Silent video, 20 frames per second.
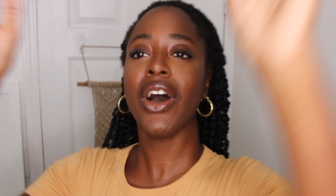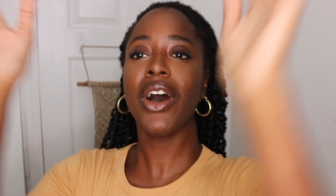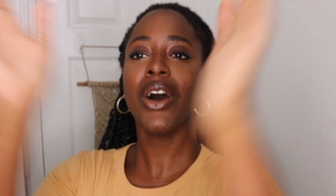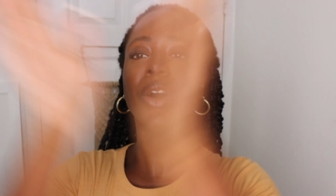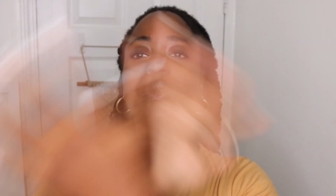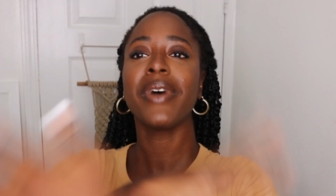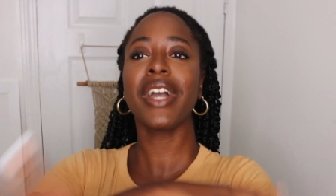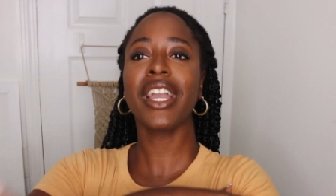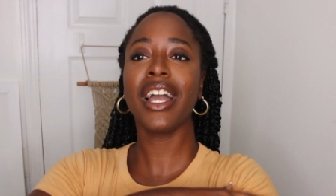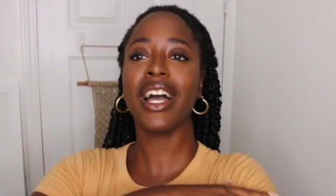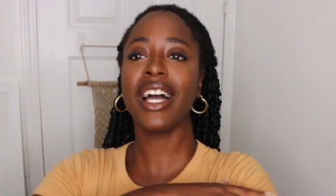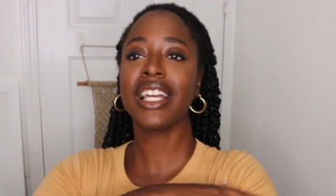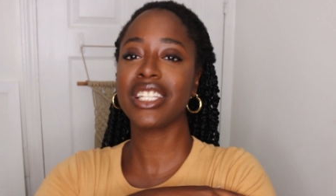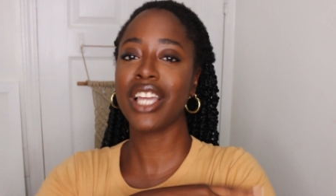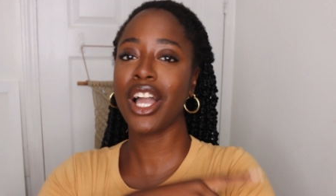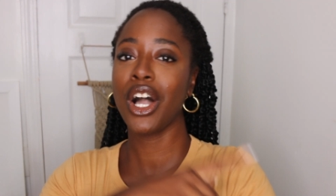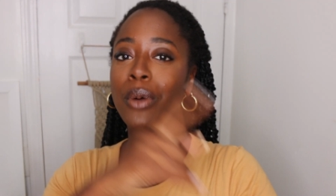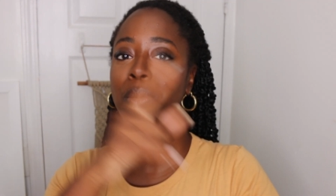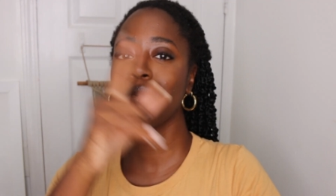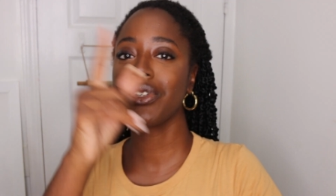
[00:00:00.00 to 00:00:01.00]
Oh my gosh,
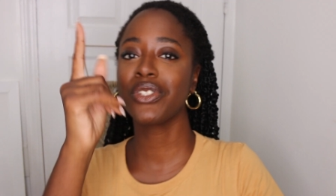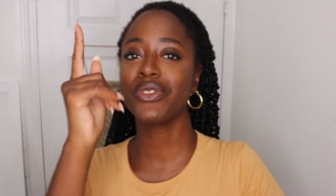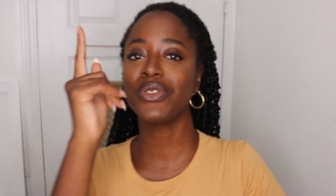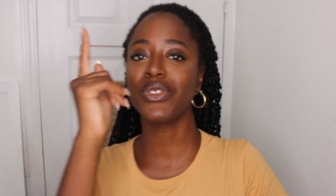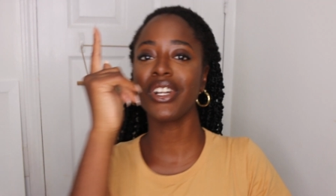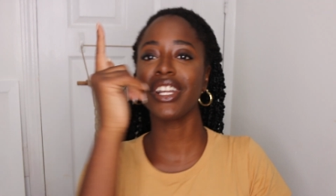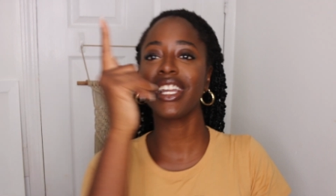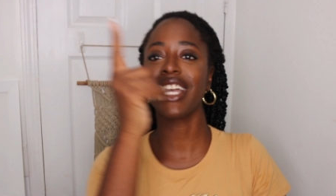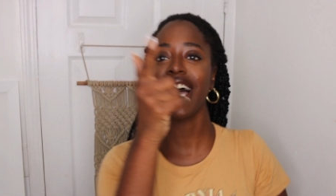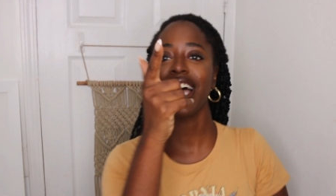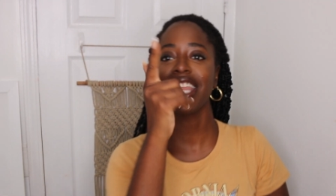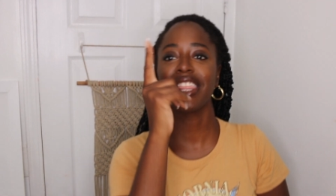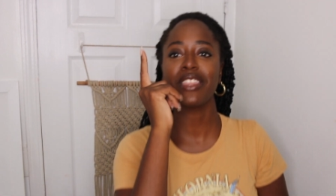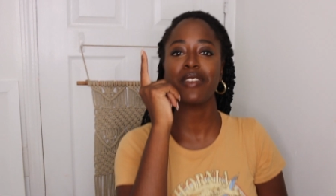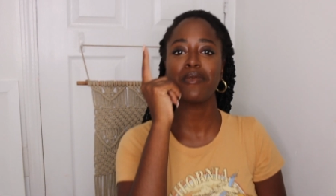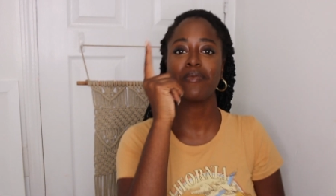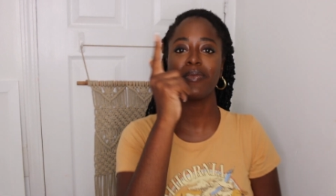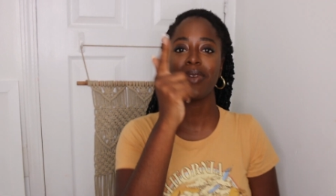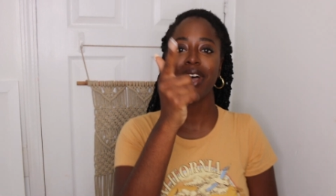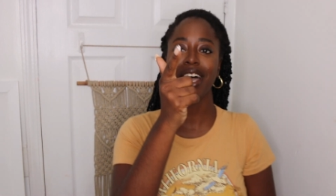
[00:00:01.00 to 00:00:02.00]
I almost forgot
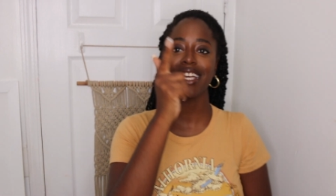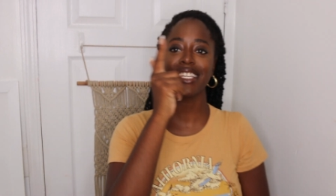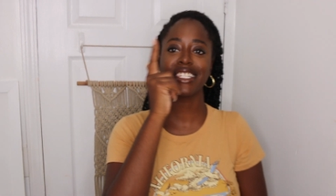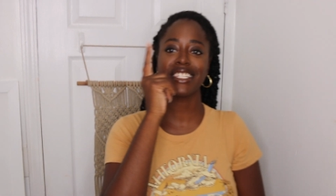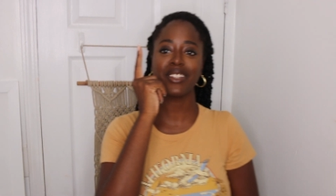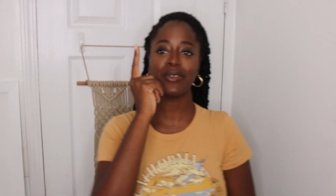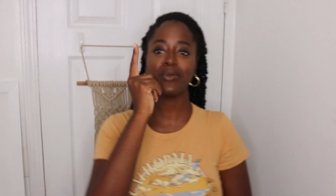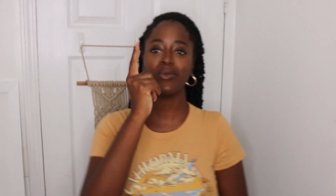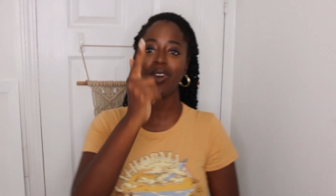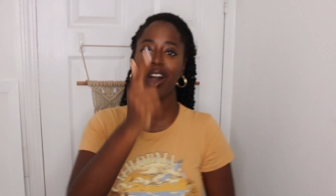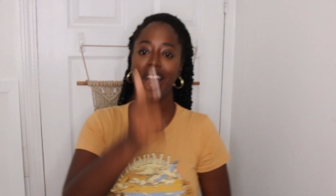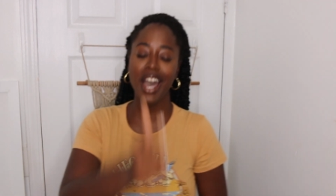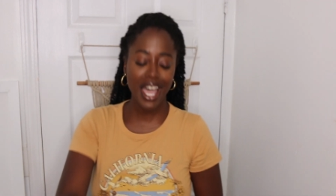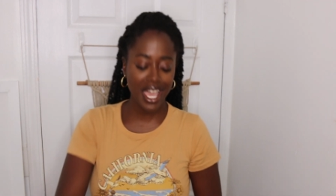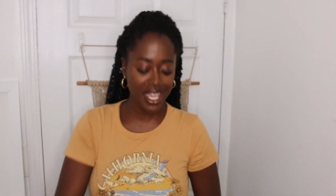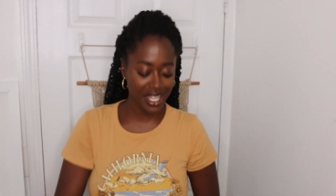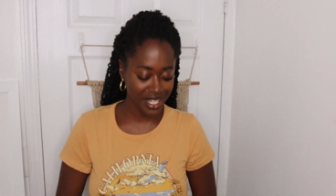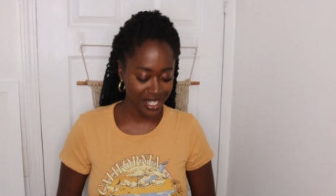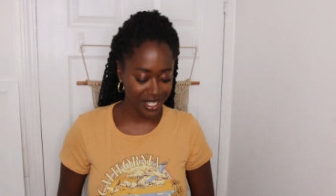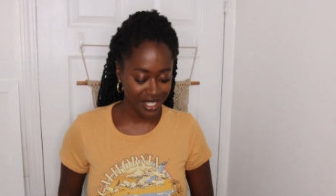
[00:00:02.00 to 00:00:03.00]
the best
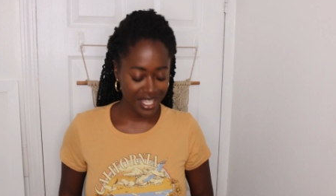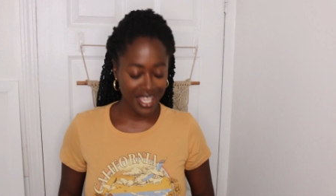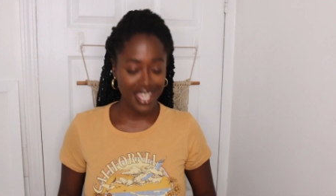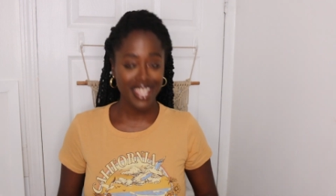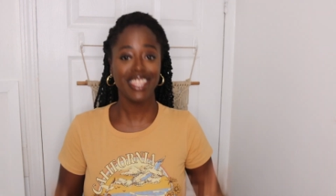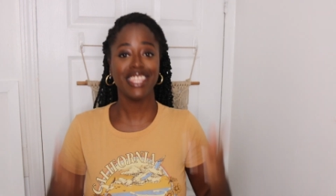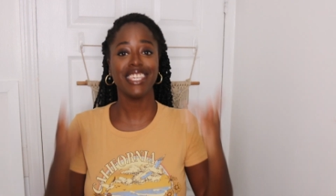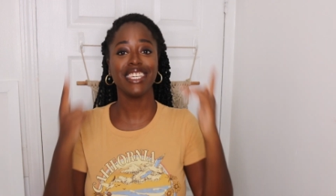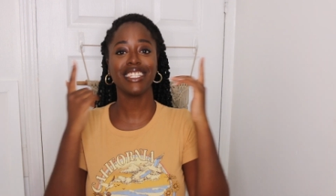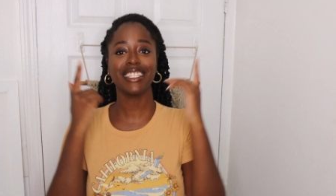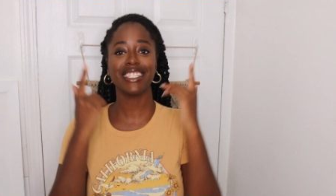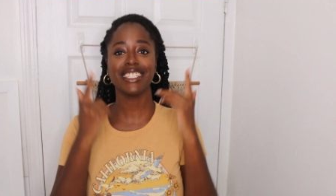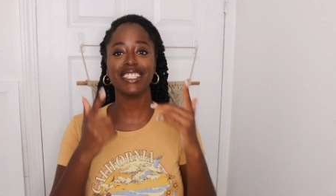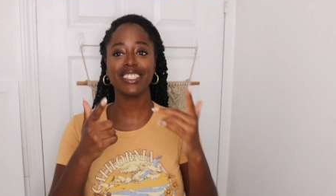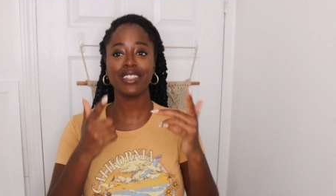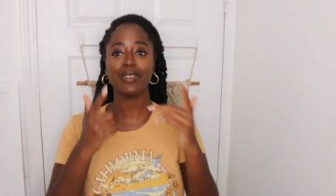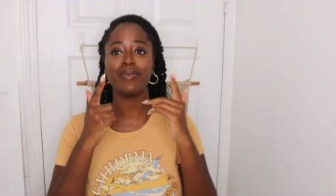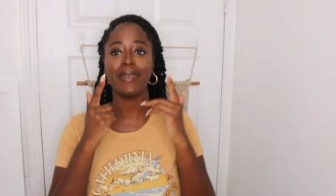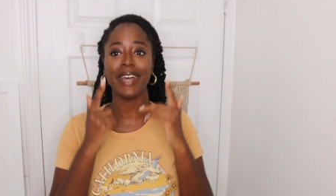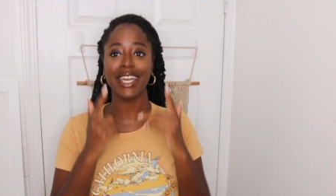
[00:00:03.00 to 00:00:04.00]
one. This is
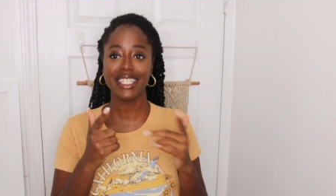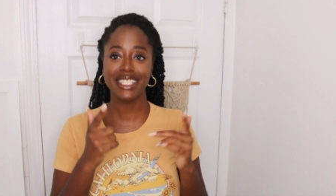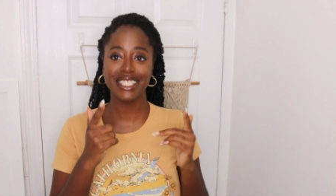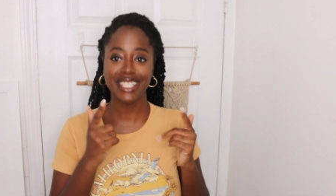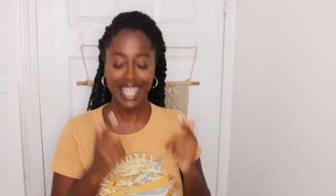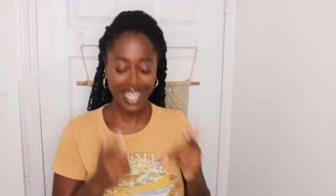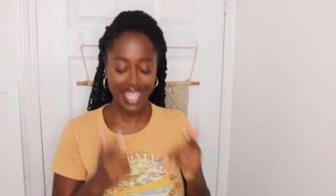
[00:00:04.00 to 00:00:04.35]
the best